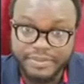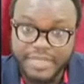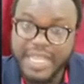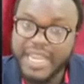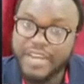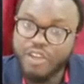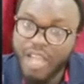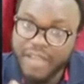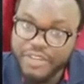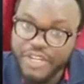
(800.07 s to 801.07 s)
Then, and you're
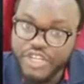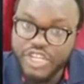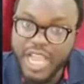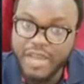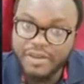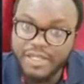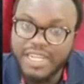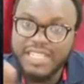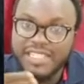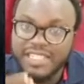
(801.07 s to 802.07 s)
having a child
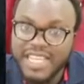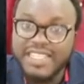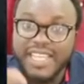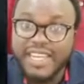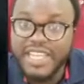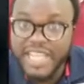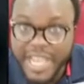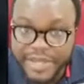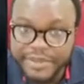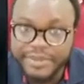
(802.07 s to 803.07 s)
that is less than a
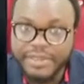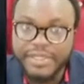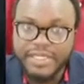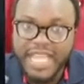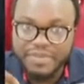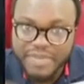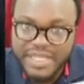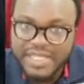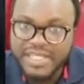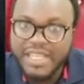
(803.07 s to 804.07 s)
year. That
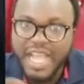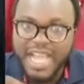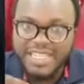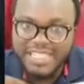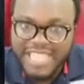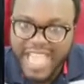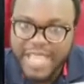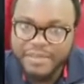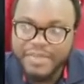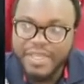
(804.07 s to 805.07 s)
means at the
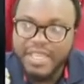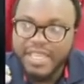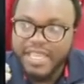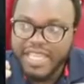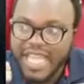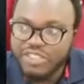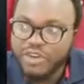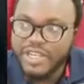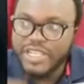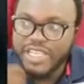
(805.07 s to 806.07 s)
time he has
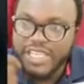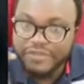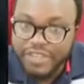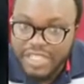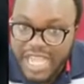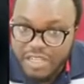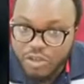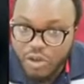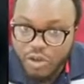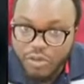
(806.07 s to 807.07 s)
already given that
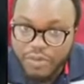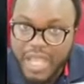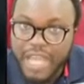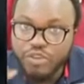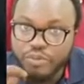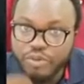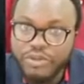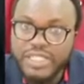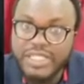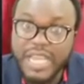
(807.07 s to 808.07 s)
law and you broke
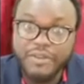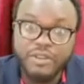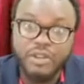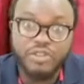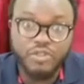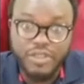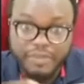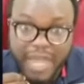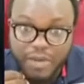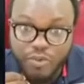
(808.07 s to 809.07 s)
the sacred law. So the
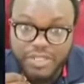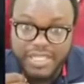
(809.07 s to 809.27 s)
man